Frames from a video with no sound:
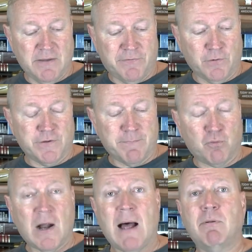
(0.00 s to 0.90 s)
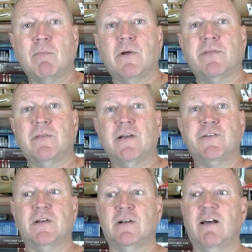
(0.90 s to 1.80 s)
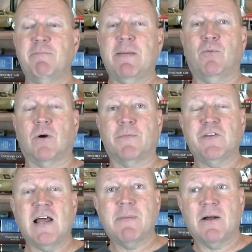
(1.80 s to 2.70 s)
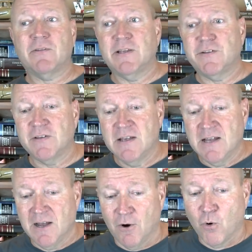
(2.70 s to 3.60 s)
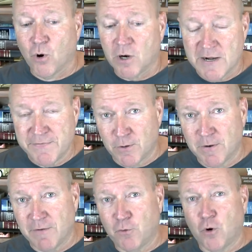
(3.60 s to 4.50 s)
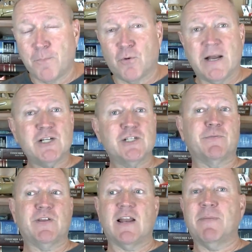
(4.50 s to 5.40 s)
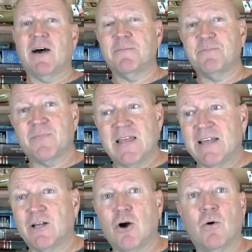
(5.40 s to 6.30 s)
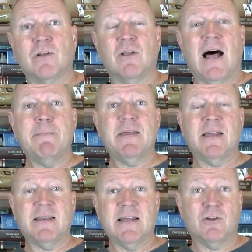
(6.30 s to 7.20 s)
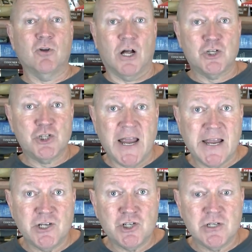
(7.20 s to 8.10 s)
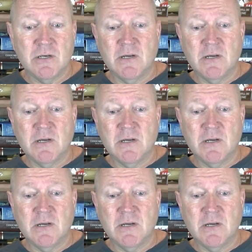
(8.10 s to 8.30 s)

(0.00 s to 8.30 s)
if there was a problem with this and enough people were upset about this, or if there were enough corporations upset about it, they could go and lobby and get the law changed